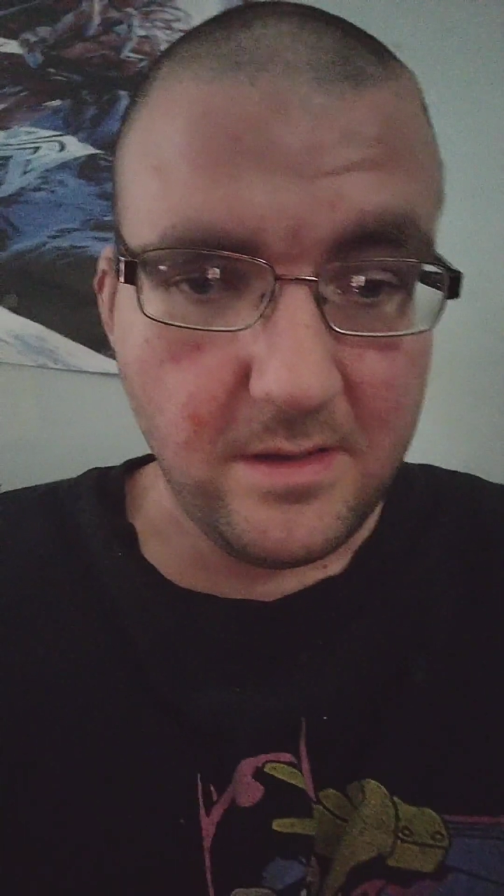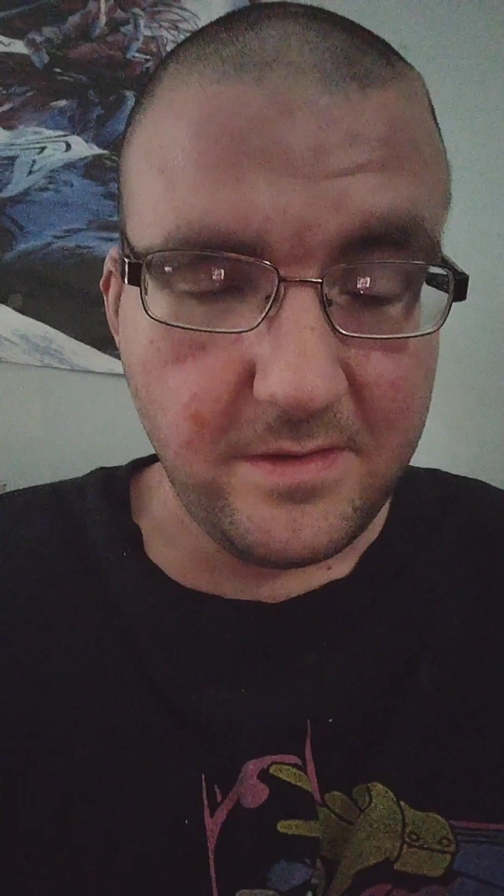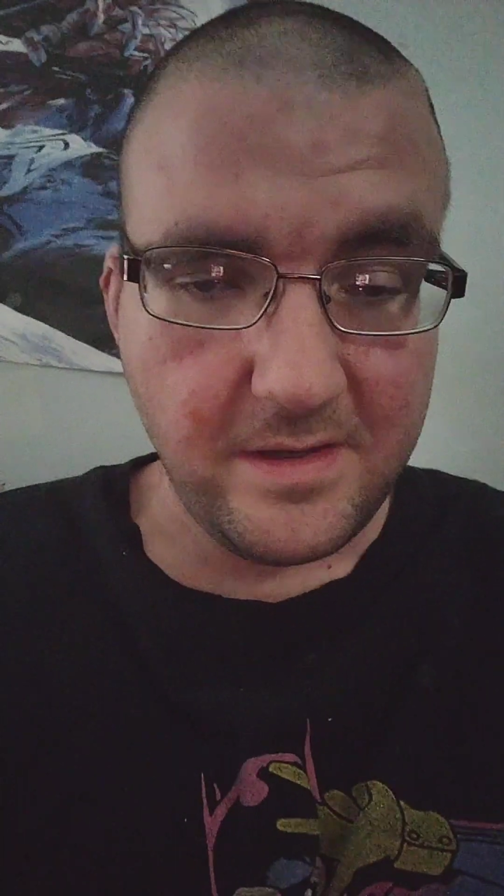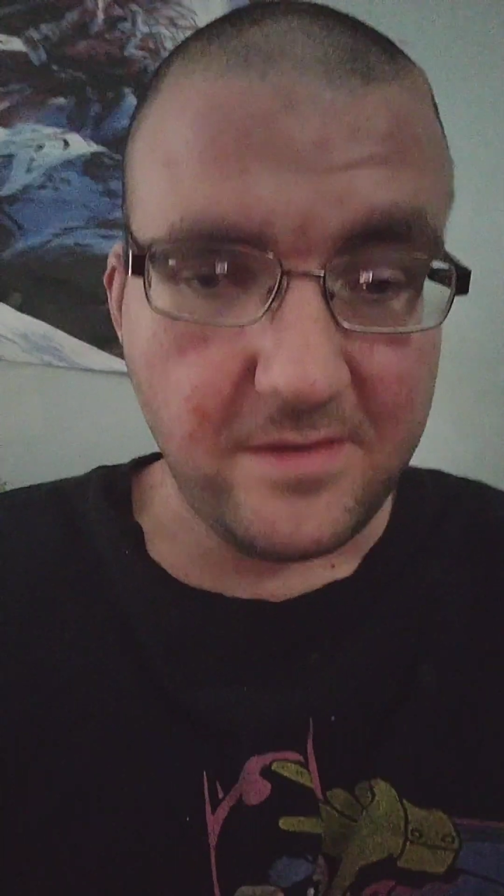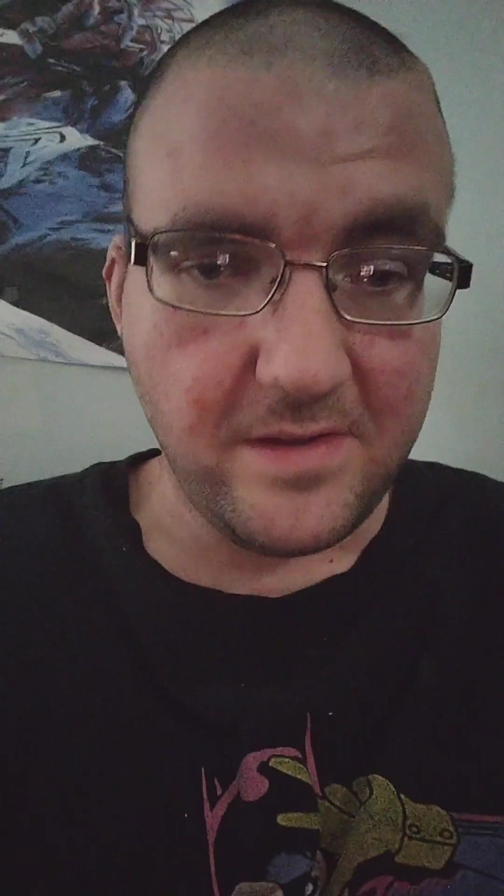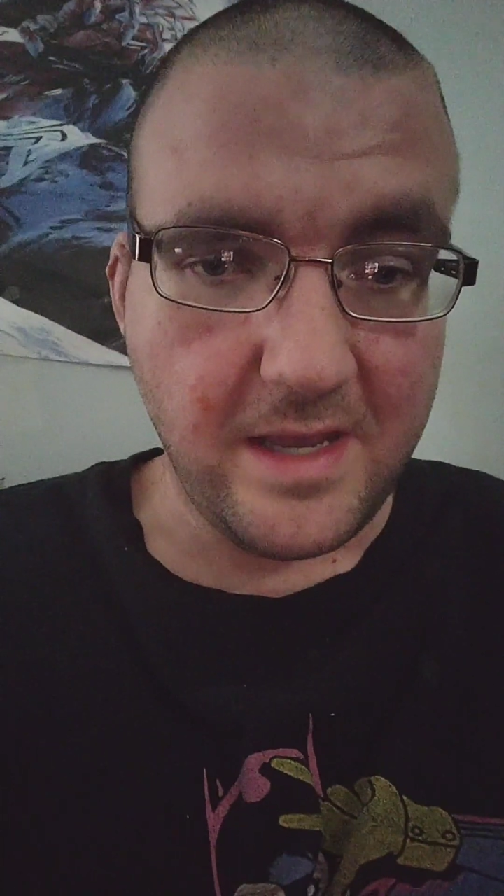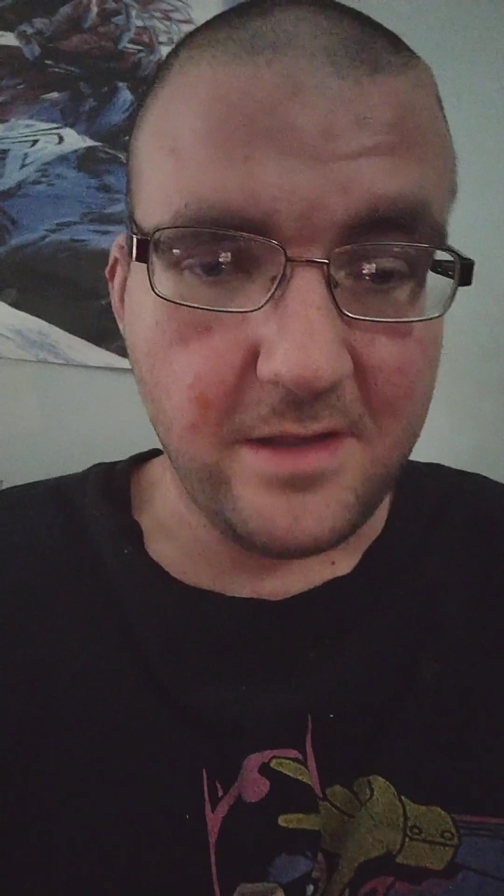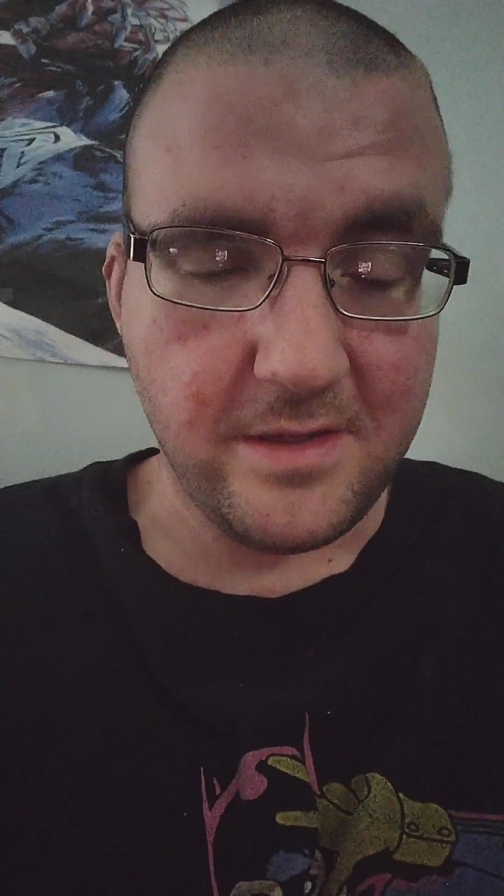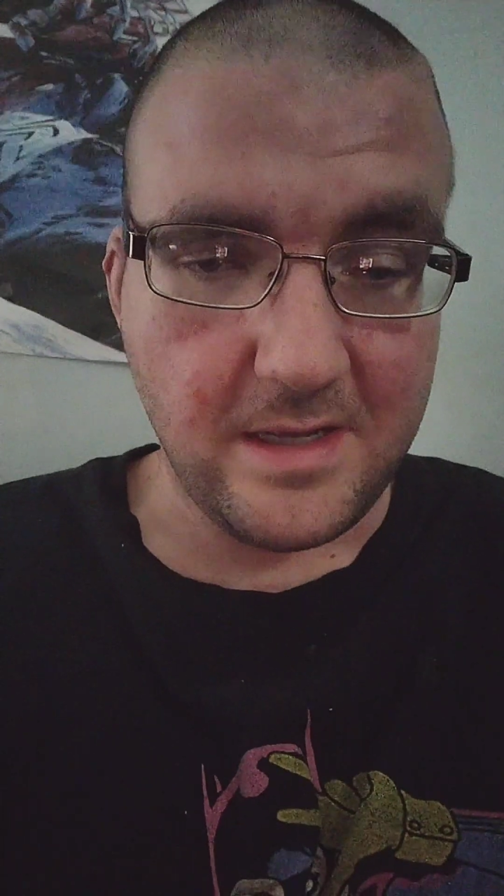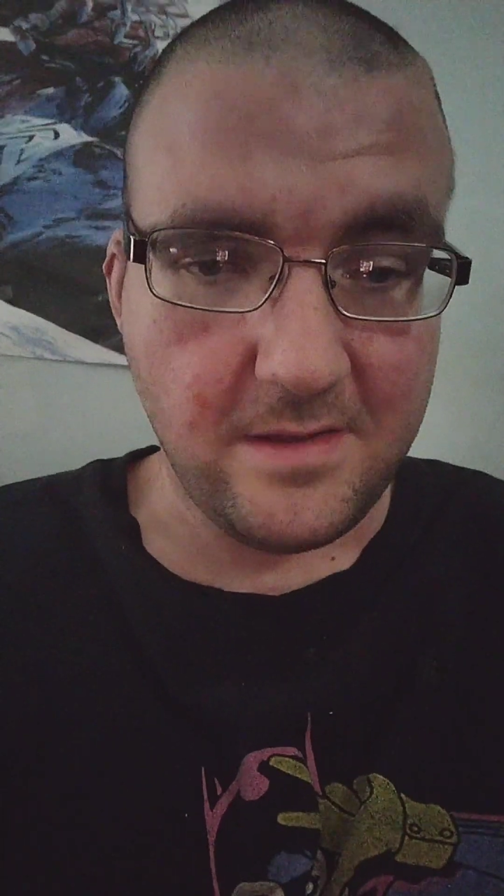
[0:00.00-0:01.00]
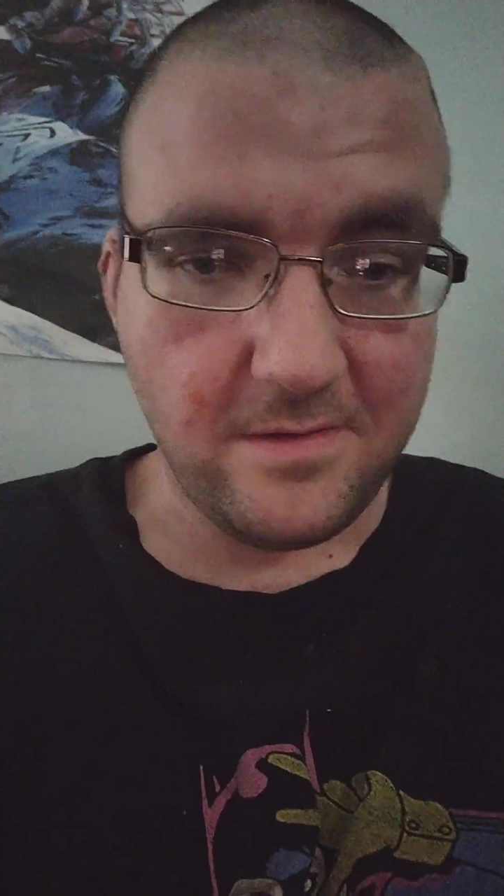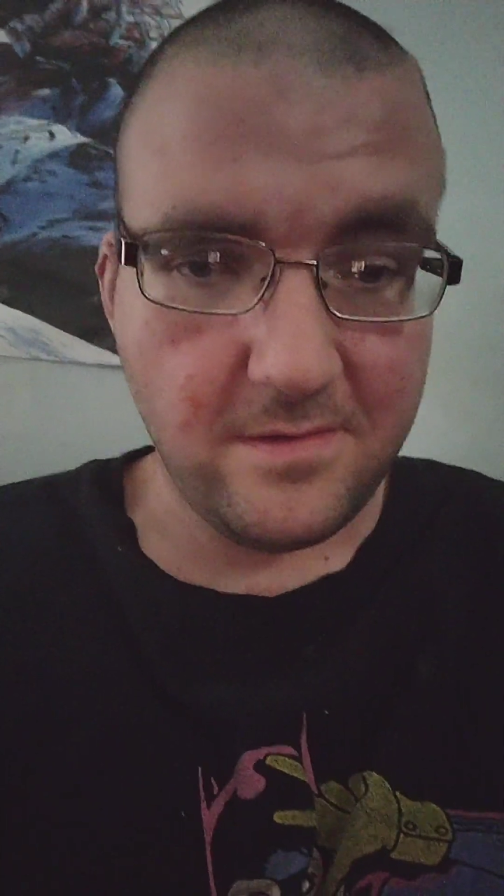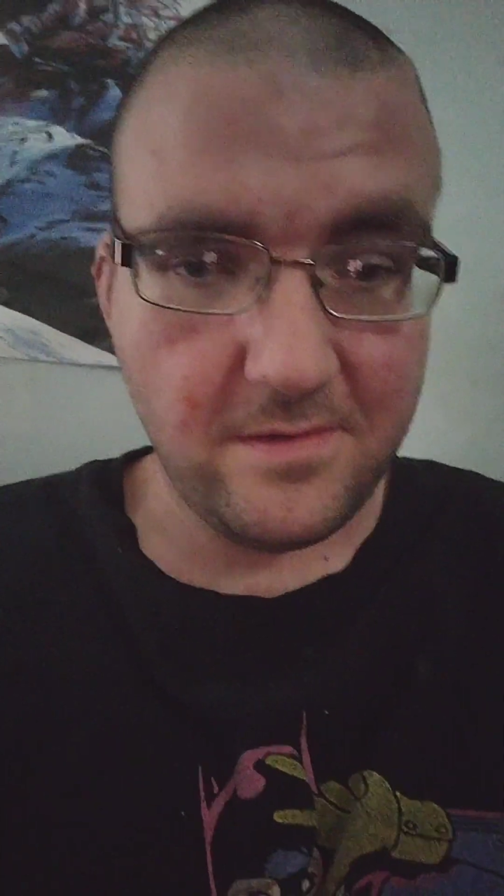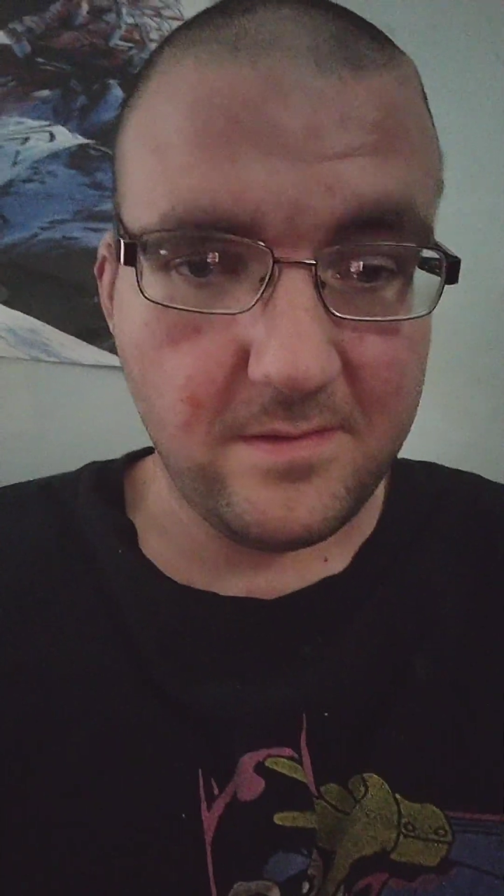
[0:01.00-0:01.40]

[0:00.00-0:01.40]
aliens,